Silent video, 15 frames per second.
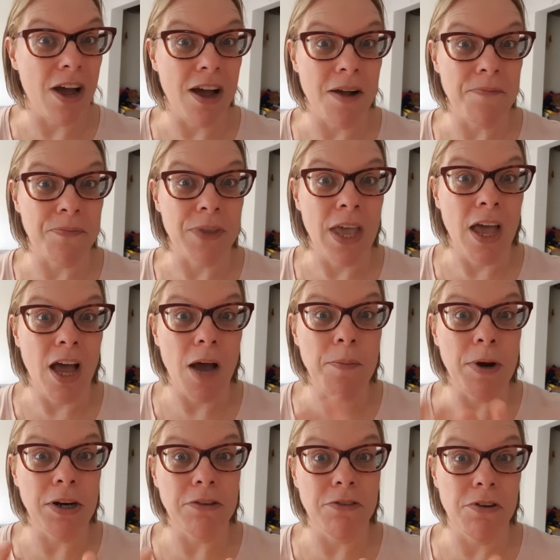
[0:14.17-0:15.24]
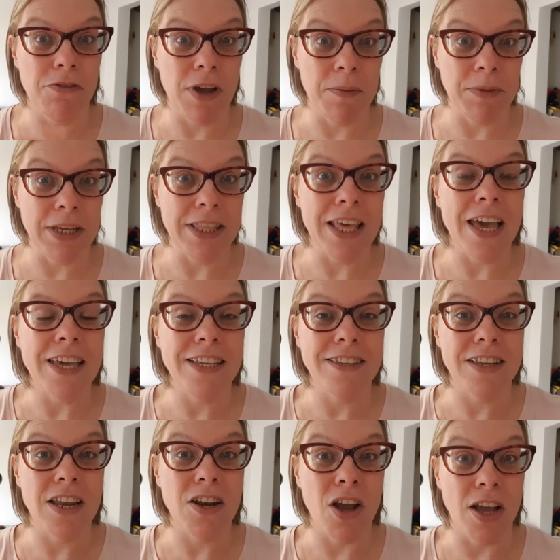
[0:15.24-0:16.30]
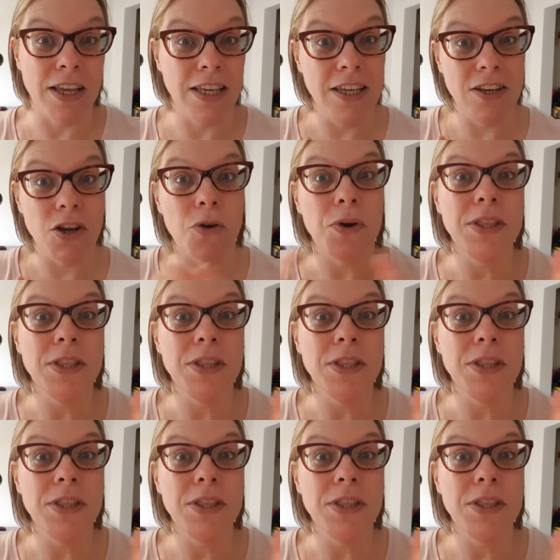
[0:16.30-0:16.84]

a part of your family that is not keto.